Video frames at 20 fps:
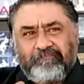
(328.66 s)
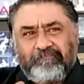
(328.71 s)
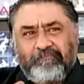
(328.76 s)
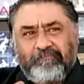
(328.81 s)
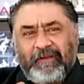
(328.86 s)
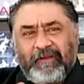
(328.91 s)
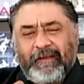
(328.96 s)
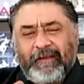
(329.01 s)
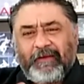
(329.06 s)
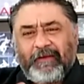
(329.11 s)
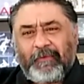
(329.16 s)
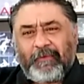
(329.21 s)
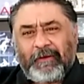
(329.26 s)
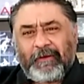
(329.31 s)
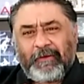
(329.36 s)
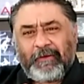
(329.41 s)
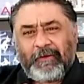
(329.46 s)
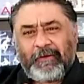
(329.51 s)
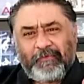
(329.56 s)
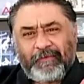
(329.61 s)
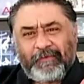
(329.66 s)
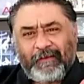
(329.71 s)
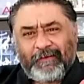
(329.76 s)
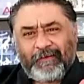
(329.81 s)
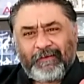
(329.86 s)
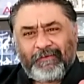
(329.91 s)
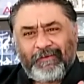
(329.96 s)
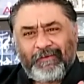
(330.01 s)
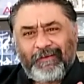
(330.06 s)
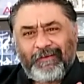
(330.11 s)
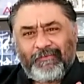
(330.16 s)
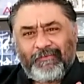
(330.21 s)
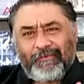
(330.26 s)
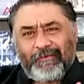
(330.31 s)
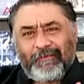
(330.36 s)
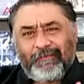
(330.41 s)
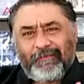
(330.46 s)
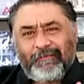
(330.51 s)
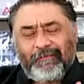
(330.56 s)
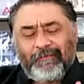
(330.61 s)
playing around with technique.
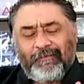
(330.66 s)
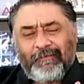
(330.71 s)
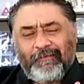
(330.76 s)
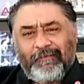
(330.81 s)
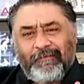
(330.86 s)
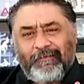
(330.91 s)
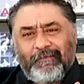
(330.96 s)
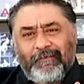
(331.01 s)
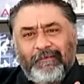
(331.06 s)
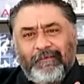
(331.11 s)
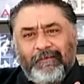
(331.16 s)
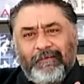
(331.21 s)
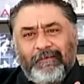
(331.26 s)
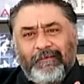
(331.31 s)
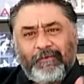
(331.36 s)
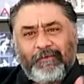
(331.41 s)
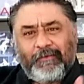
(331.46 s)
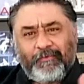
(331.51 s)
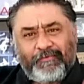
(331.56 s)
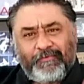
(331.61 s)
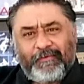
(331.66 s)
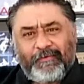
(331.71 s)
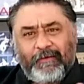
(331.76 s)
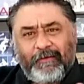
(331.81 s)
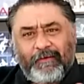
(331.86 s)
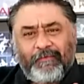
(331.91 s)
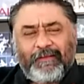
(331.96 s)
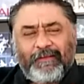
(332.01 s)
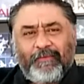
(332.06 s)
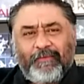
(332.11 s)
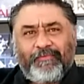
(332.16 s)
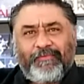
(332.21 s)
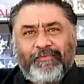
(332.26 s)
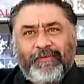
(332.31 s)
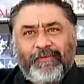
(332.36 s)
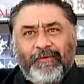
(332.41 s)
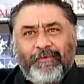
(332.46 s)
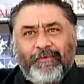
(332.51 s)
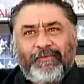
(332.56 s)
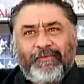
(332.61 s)
Everything was
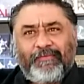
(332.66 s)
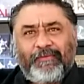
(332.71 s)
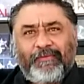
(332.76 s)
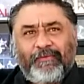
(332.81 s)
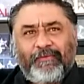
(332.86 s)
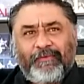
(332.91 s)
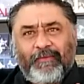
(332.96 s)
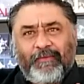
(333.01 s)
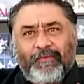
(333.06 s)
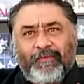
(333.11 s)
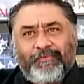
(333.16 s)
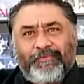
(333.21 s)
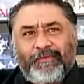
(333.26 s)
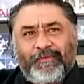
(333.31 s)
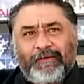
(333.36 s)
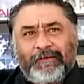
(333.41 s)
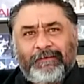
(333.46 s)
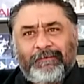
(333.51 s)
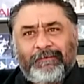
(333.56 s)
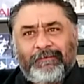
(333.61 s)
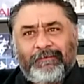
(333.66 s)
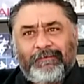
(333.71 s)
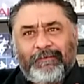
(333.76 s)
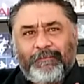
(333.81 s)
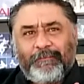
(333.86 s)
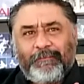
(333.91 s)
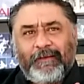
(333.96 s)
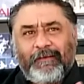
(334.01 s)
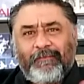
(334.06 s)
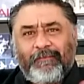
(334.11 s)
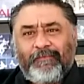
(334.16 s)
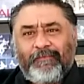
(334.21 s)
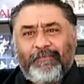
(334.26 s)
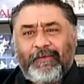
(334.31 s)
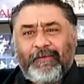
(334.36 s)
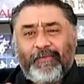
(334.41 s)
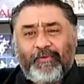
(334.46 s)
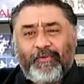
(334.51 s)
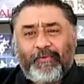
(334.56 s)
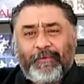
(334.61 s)
serious. Everything was done. But
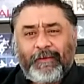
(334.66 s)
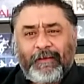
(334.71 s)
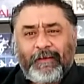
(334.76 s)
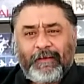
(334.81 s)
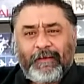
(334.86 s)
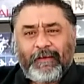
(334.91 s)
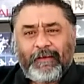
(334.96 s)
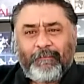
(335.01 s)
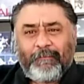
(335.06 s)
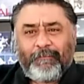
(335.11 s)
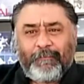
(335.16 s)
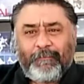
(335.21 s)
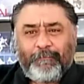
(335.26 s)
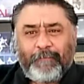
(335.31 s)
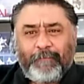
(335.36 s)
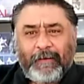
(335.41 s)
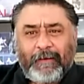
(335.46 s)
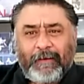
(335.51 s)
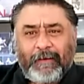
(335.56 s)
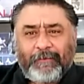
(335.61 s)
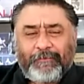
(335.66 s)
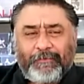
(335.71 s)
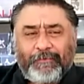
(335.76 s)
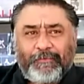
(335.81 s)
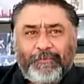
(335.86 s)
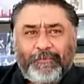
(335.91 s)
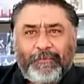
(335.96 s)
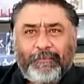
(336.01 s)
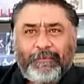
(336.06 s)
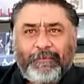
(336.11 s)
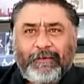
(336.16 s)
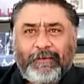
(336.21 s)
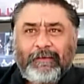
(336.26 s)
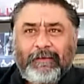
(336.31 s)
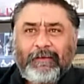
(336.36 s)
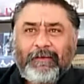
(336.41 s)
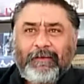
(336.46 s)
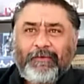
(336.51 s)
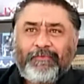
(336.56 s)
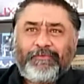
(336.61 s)
even though he had a banter to him,
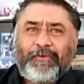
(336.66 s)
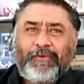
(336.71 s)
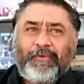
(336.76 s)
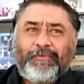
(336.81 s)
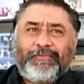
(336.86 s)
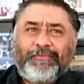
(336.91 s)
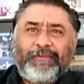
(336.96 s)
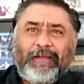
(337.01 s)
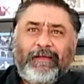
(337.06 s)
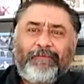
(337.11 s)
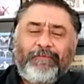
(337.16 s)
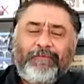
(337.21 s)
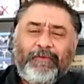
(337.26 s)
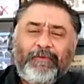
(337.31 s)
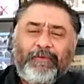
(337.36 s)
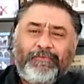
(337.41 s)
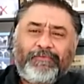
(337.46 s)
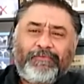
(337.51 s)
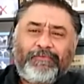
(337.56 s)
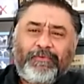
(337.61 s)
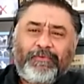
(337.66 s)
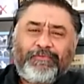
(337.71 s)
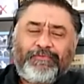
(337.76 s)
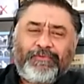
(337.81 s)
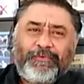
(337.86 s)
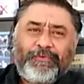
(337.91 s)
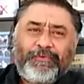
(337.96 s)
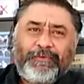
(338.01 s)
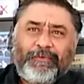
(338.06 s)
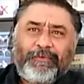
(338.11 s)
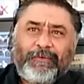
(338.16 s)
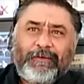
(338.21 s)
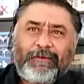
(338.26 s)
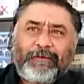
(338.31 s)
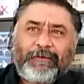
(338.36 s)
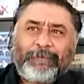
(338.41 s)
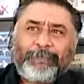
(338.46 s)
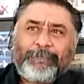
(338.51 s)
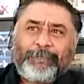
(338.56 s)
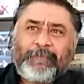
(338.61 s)
he was always laughing. He was always joking
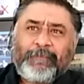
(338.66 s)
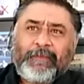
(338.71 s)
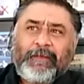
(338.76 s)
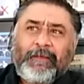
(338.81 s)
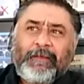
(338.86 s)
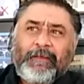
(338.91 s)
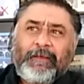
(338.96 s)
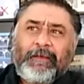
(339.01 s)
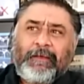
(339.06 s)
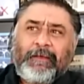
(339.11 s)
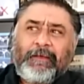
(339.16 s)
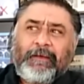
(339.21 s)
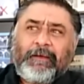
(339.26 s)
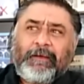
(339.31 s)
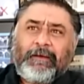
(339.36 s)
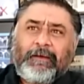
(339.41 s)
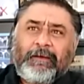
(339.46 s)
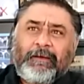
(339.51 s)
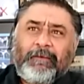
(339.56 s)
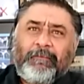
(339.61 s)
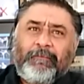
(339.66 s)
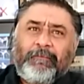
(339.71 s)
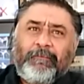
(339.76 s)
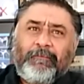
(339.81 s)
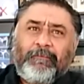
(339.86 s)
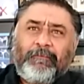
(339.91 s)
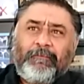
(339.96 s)
around.